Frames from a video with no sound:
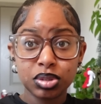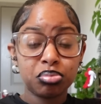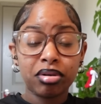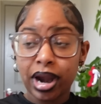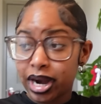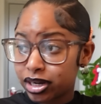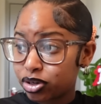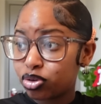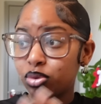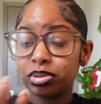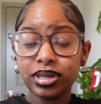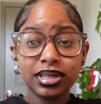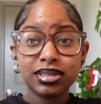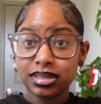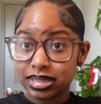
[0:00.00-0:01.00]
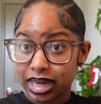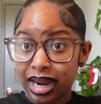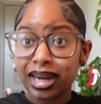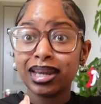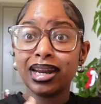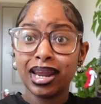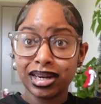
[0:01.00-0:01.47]
practical pieces I
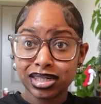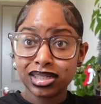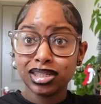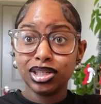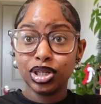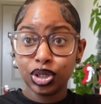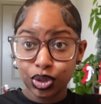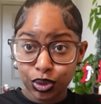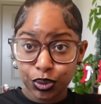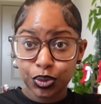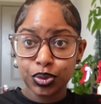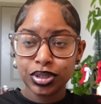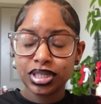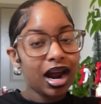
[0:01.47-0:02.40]
can actually use.